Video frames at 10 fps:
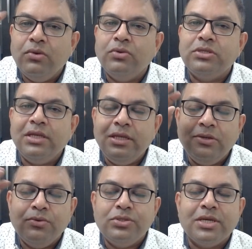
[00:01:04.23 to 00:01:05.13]
no stealing,
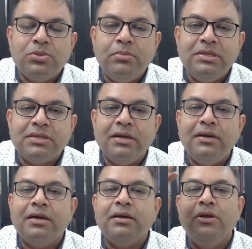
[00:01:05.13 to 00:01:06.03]
no sexual
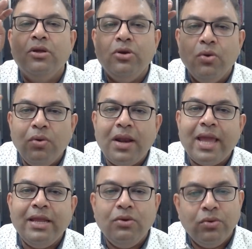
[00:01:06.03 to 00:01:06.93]
misconduct, no
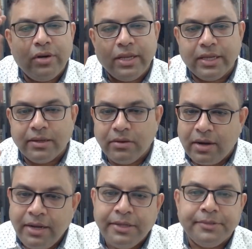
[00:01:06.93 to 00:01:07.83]
lying, no drinking,
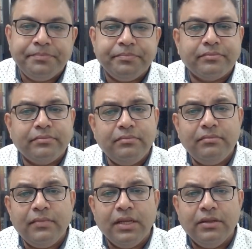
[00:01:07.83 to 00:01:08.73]
right?
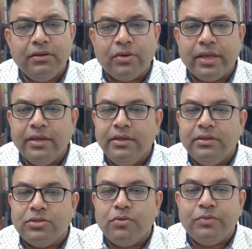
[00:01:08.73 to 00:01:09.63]
Okay,
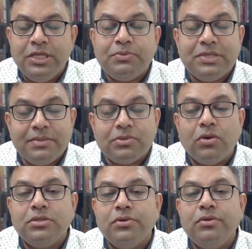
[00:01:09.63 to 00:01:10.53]
so these precepts
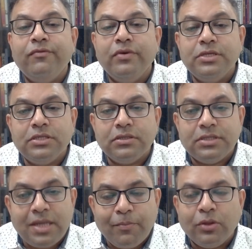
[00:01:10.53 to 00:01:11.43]
constitute the first
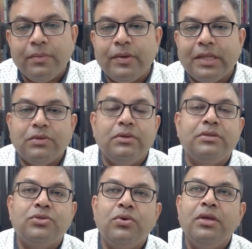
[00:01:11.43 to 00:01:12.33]
step on the path.
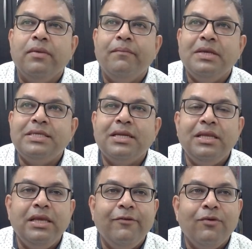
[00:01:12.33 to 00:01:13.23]
So
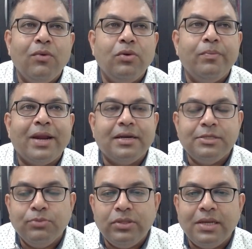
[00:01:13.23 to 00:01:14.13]
basically, if you want to
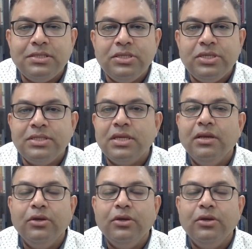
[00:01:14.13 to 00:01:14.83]
practice Buddha's teachings,